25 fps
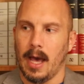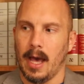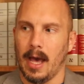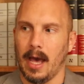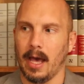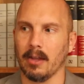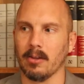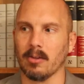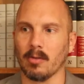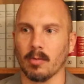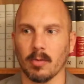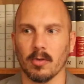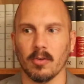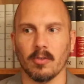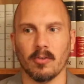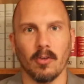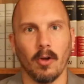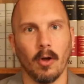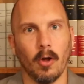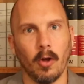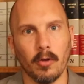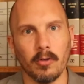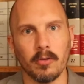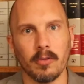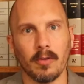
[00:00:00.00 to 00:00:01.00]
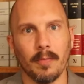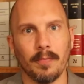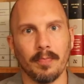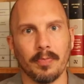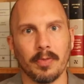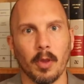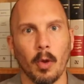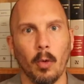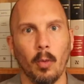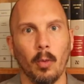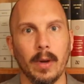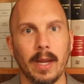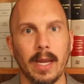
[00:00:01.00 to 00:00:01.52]
As a result,
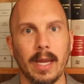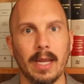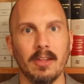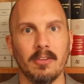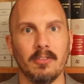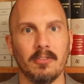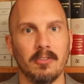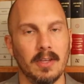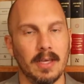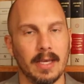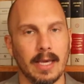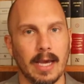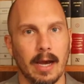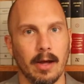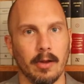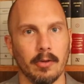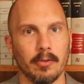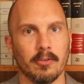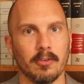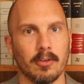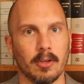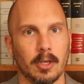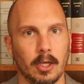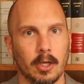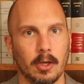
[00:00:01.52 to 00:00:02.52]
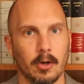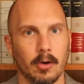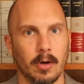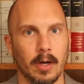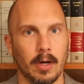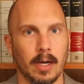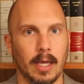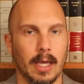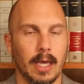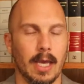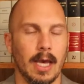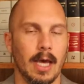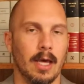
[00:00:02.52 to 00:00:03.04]
we seek out
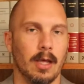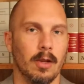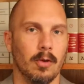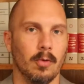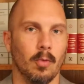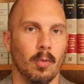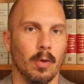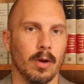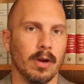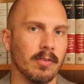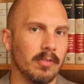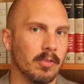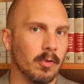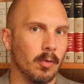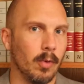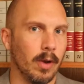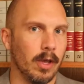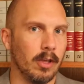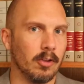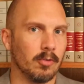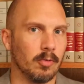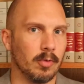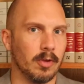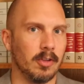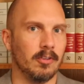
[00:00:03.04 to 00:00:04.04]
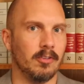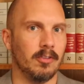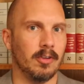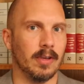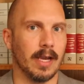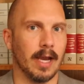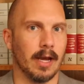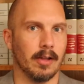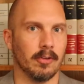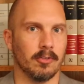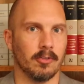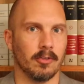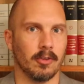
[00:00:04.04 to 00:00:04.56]
security. And one of the ways we seek
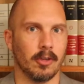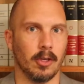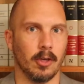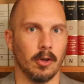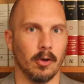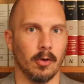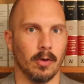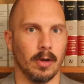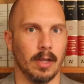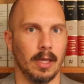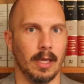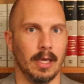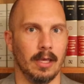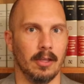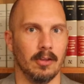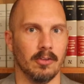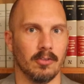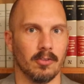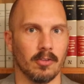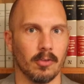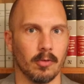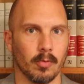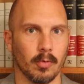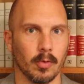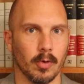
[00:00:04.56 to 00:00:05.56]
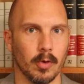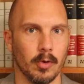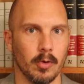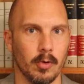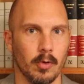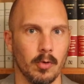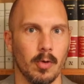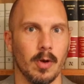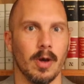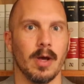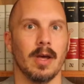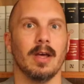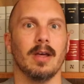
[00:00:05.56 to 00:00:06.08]
out security is
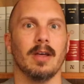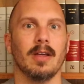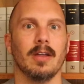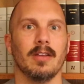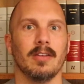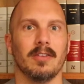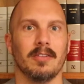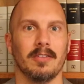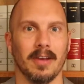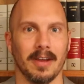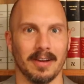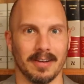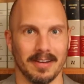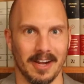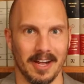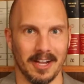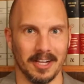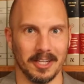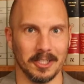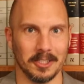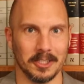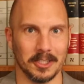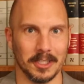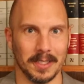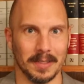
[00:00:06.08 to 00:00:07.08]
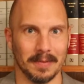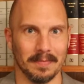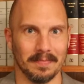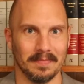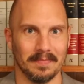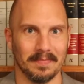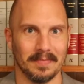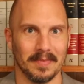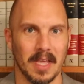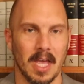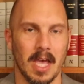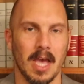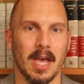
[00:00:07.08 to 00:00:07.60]
through technology.
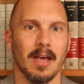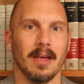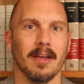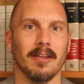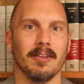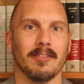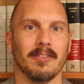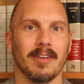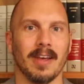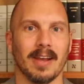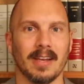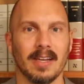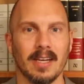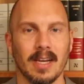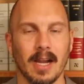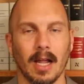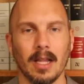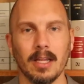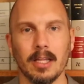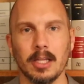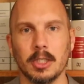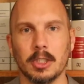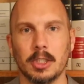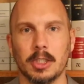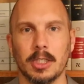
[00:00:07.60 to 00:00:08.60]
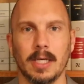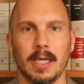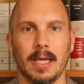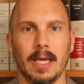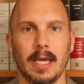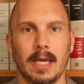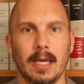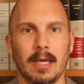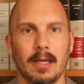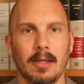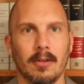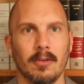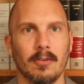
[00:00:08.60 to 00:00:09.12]
Technology
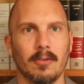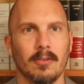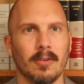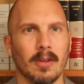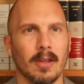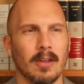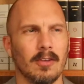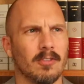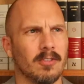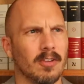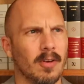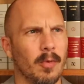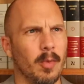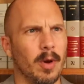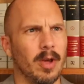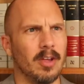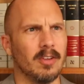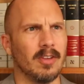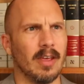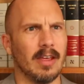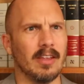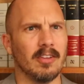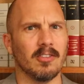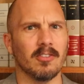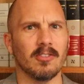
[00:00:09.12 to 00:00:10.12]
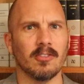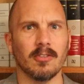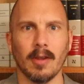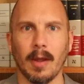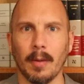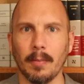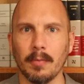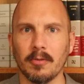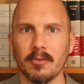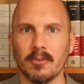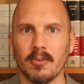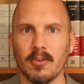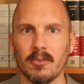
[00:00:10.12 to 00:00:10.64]
is in some ways a
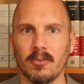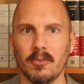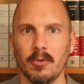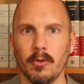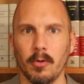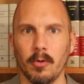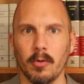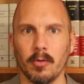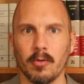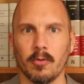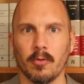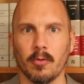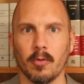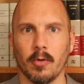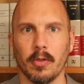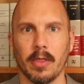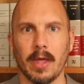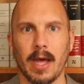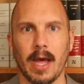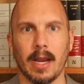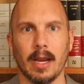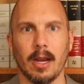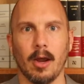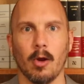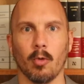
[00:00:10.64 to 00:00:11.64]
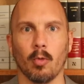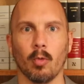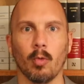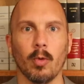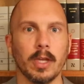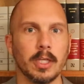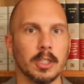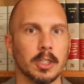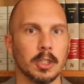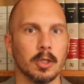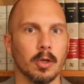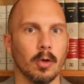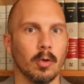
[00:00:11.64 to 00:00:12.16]
substitute for that
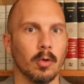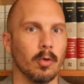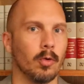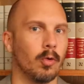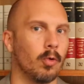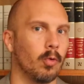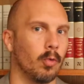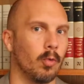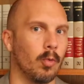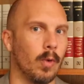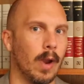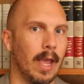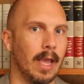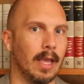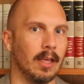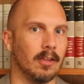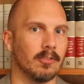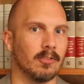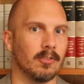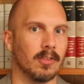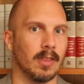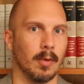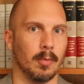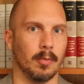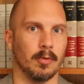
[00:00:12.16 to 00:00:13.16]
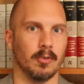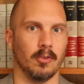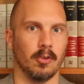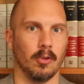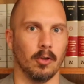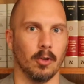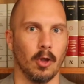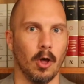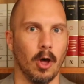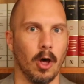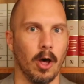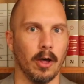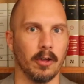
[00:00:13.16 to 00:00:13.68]
original grace that was
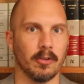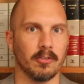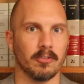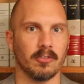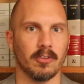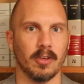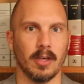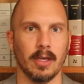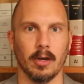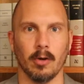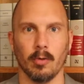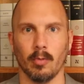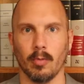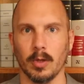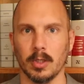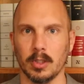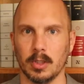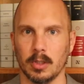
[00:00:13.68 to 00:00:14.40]
lost in the